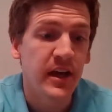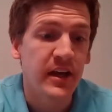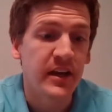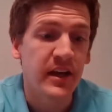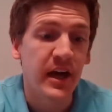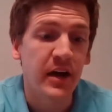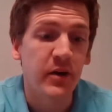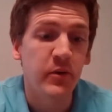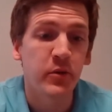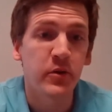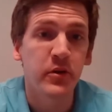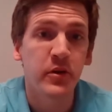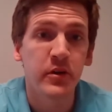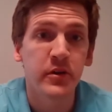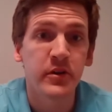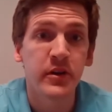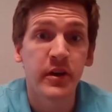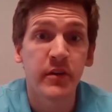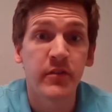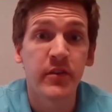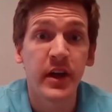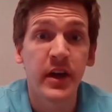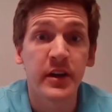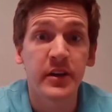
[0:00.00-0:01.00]
and I
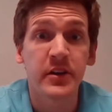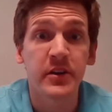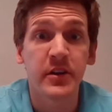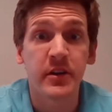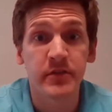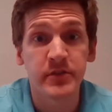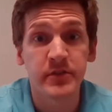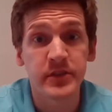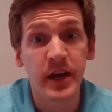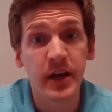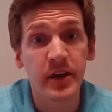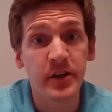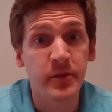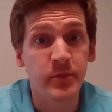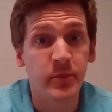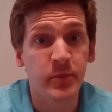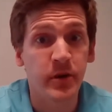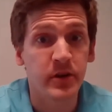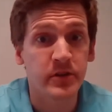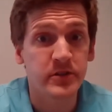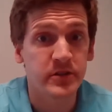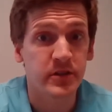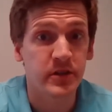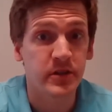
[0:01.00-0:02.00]
wouldn't have had enough tally
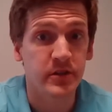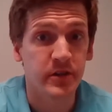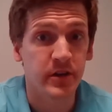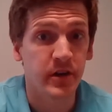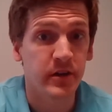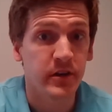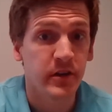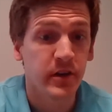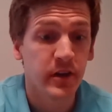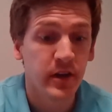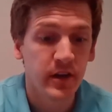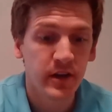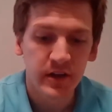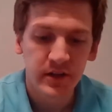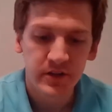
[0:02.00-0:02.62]
marks on there.